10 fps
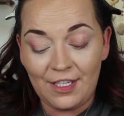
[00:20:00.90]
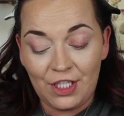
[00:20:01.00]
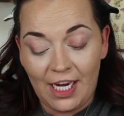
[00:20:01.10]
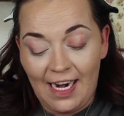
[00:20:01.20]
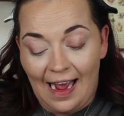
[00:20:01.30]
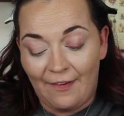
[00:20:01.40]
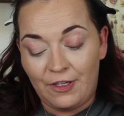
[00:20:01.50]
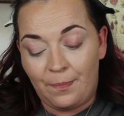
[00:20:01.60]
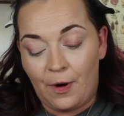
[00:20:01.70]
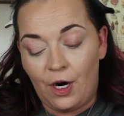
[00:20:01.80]
the shade
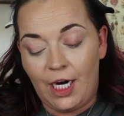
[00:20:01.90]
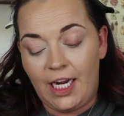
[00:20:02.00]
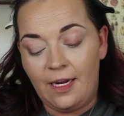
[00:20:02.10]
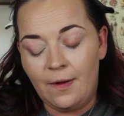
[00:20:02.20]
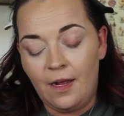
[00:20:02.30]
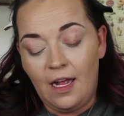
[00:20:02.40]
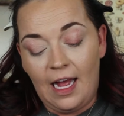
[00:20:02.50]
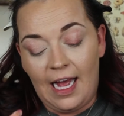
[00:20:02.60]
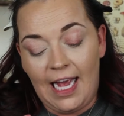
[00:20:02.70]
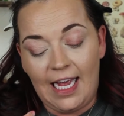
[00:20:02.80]
After Party.
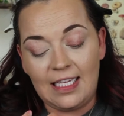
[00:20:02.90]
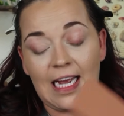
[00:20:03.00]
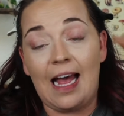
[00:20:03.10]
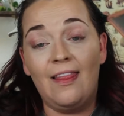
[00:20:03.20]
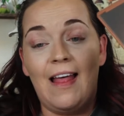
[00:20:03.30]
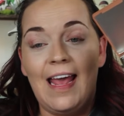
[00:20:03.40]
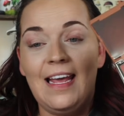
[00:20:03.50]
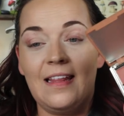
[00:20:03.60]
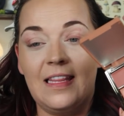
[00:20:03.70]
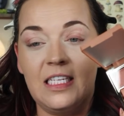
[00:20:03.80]
And I
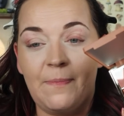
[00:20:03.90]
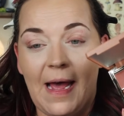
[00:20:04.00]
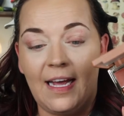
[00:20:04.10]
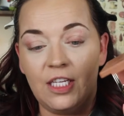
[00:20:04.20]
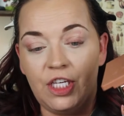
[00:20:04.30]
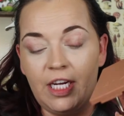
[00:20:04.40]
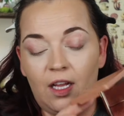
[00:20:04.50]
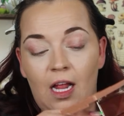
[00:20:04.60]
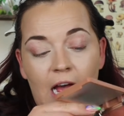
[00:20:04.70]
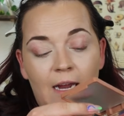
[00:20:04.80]
like this packaging a
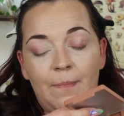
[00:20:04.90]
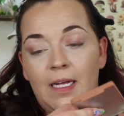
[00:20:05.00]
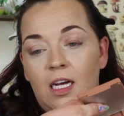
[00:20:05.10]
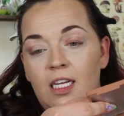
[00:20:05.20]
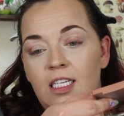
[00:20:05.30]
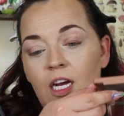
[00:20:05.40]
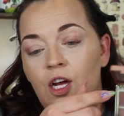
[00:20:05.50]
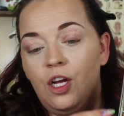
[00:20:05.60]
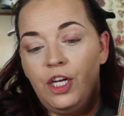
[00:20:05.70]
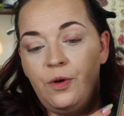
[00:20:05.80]
lot because
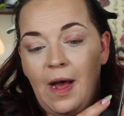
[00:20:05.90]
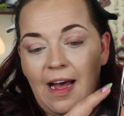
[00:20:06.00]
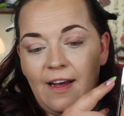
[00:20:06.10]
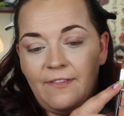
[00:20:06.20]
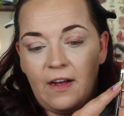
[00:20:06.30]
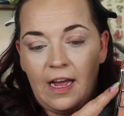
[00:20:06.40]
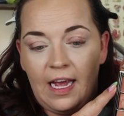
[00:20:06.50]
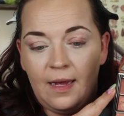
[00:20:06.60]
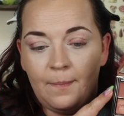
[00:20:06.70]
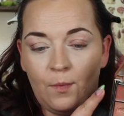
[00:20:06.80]
you have
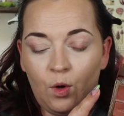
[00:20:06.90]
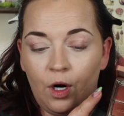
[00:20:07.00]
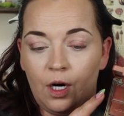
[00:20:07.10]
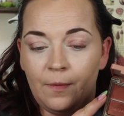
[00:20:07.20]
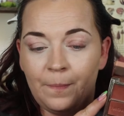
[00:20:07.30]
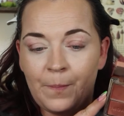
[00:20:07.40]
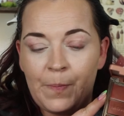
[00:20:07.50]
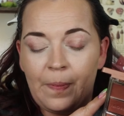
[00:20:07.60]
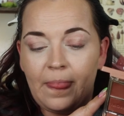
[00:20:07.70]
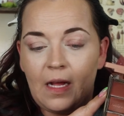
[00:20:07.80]
a more
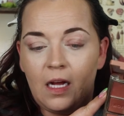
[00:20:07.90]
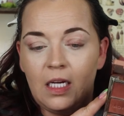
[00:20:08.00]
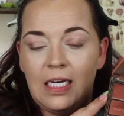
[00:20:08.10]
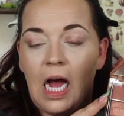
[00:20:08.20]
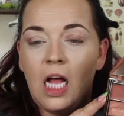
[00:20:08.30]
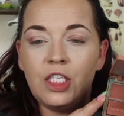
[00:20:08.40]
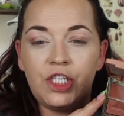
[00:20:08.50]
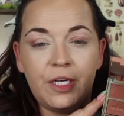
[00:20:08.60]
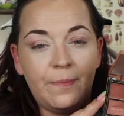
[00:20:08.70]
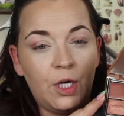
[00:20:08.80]

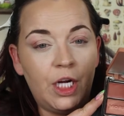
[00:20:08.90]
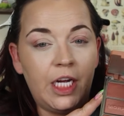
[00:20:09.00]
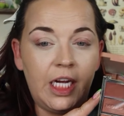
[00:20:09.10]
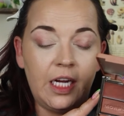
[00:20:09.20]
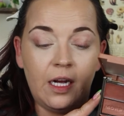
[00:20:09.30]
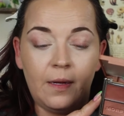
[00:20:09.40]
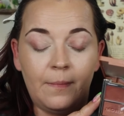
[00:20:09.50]
non-shimmery